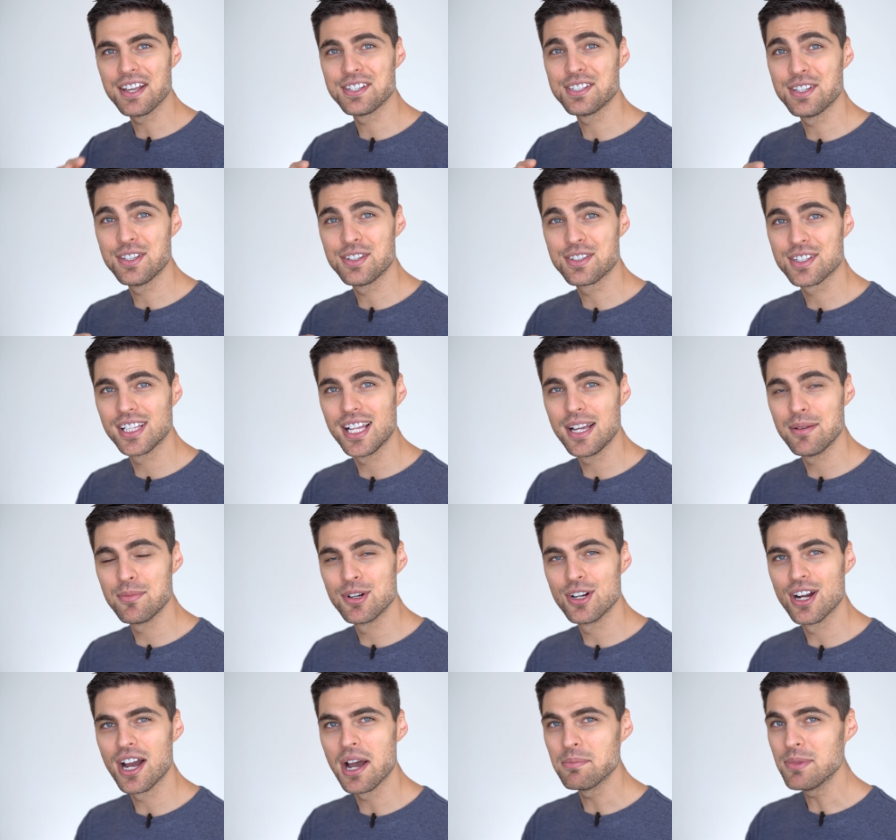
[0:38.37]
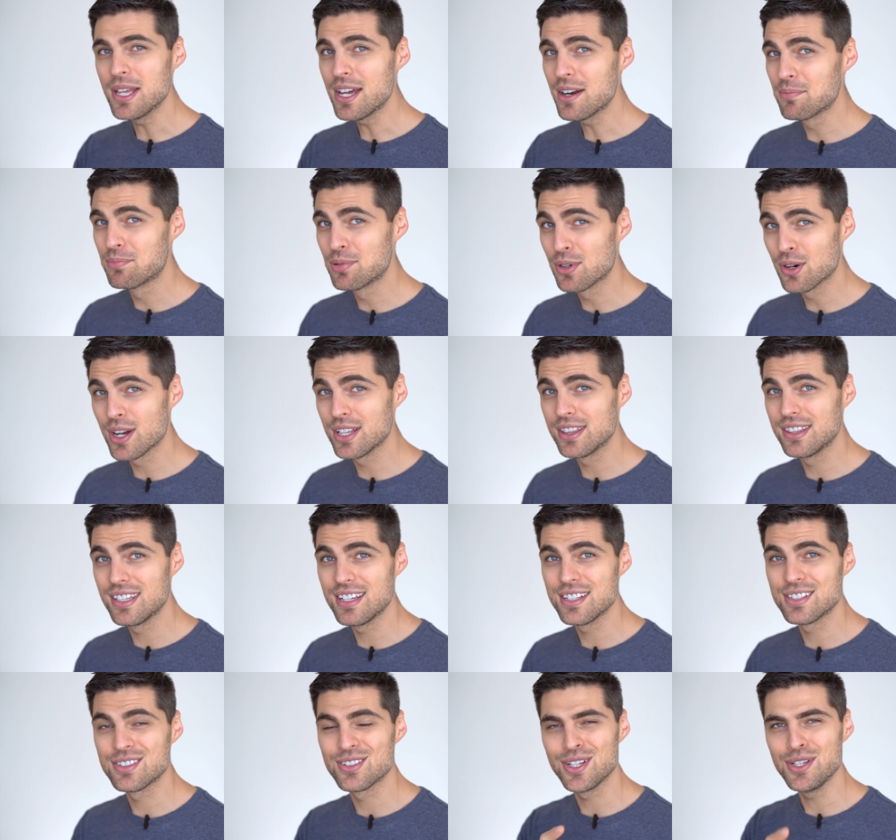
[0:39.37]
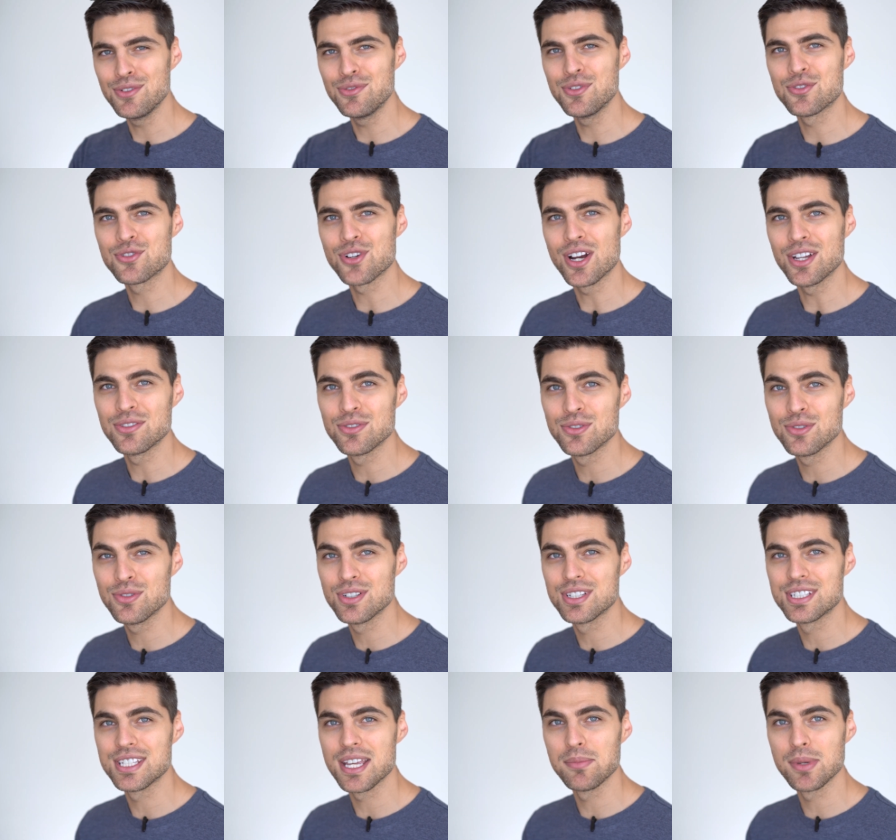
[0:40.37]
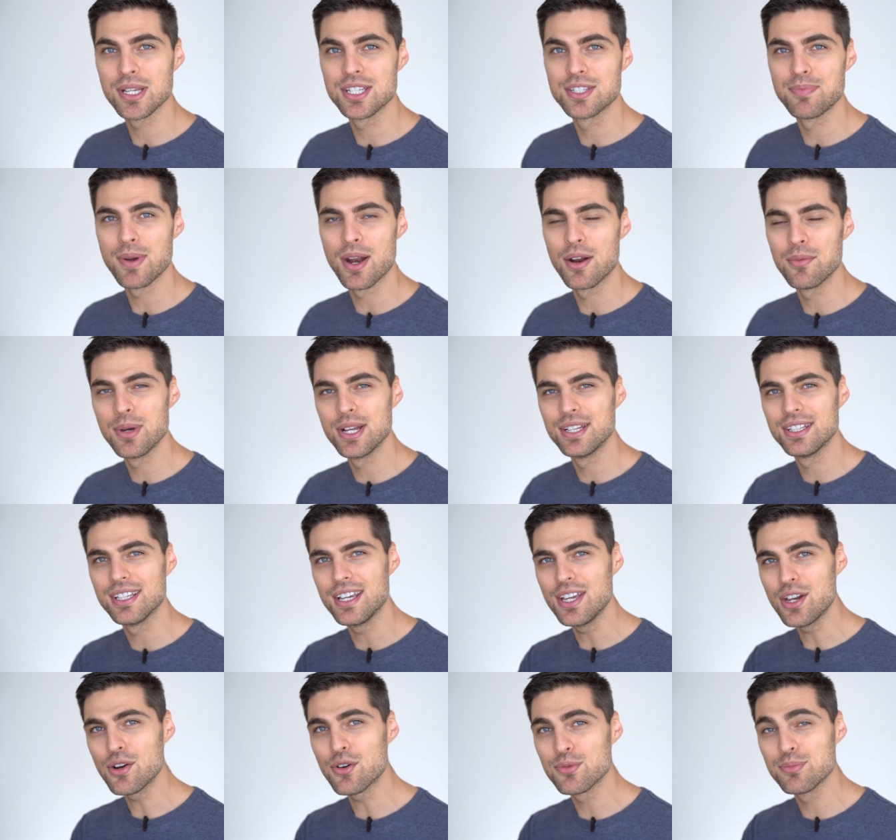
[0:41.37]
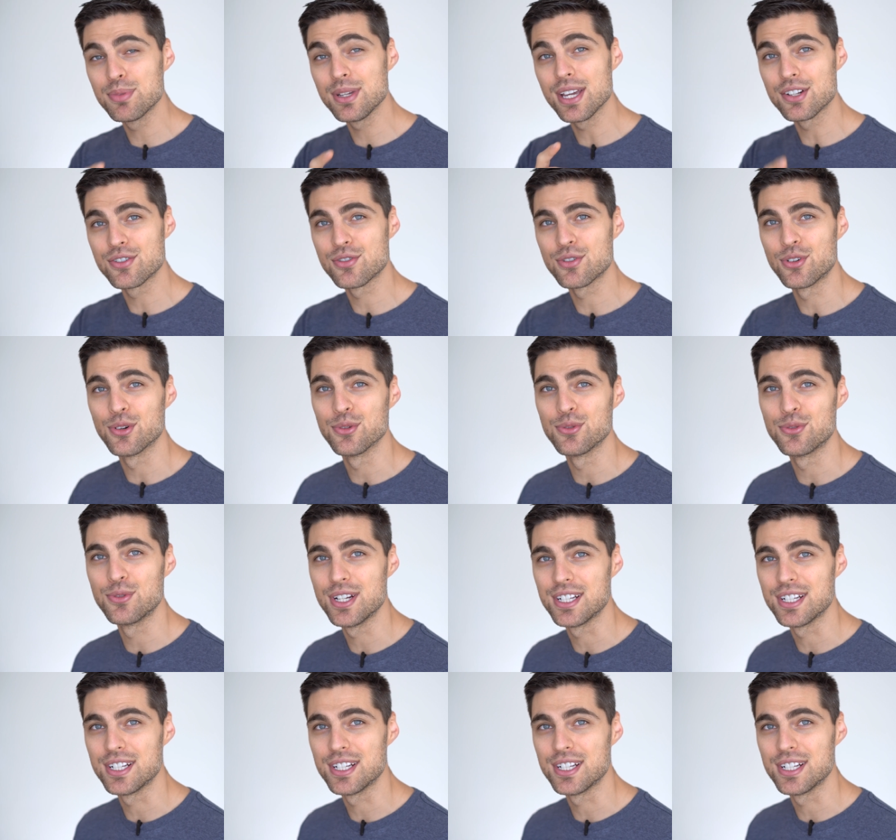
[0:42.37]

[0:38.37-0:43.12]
As a disclaimer, I'm not a pro at this, so if you try to do the same experiment, it will be at your own